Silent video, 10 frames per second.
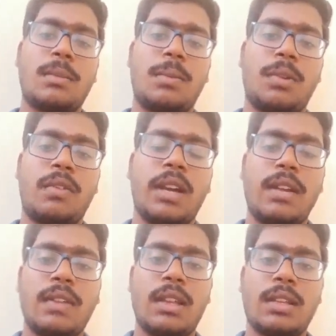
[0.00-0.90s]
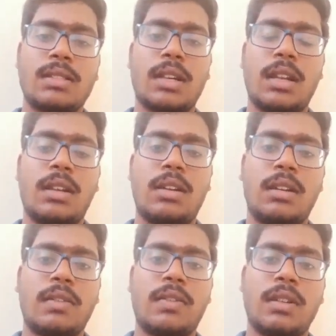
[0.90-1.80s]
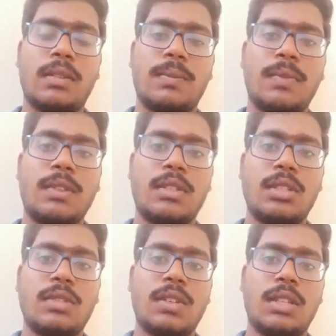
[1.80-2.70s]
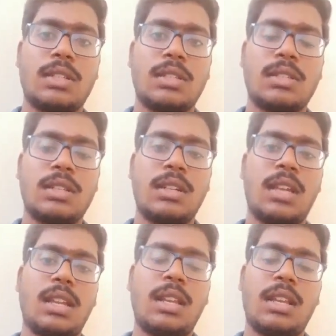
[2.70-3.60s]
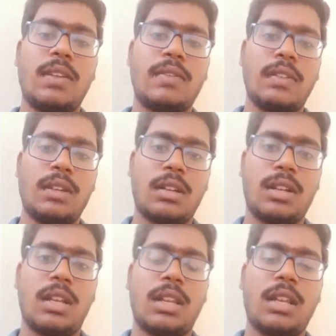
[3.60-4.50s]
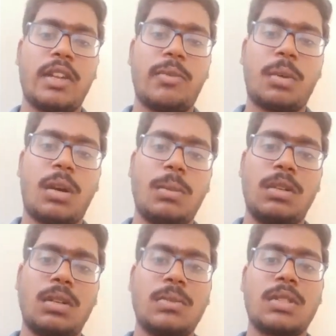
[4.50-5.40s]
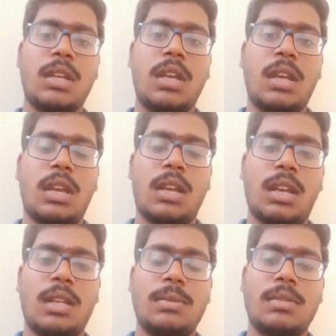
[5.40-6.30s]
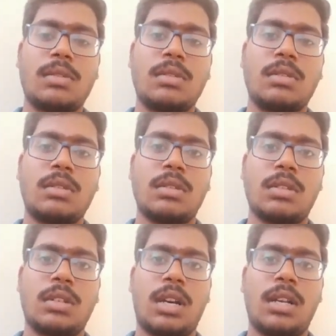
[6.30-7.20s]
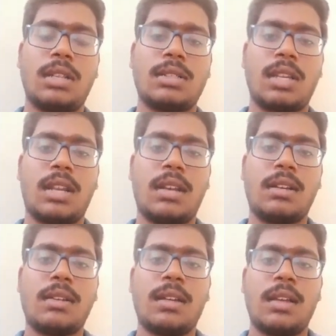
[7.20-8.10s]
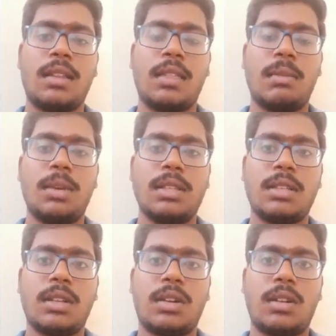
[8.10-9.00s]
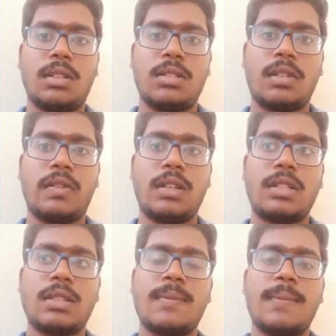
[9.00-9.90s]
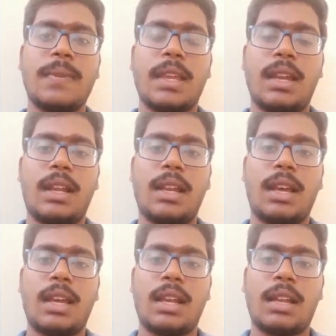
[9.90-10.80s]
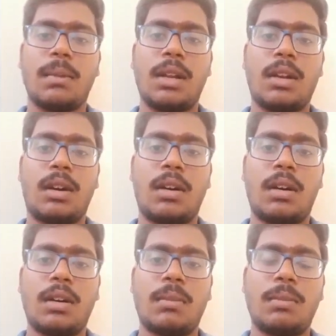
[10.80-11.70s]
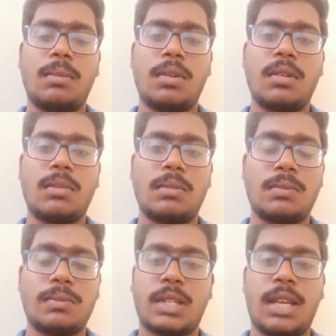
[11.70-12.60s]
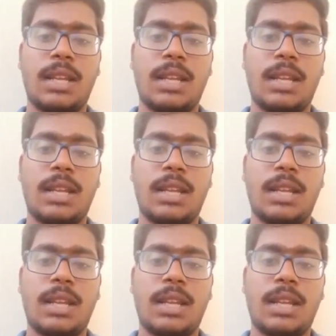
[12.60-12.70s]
provide various kind of situations in daily life problems, and helps to understand the basic knowledge of it. And I recommend most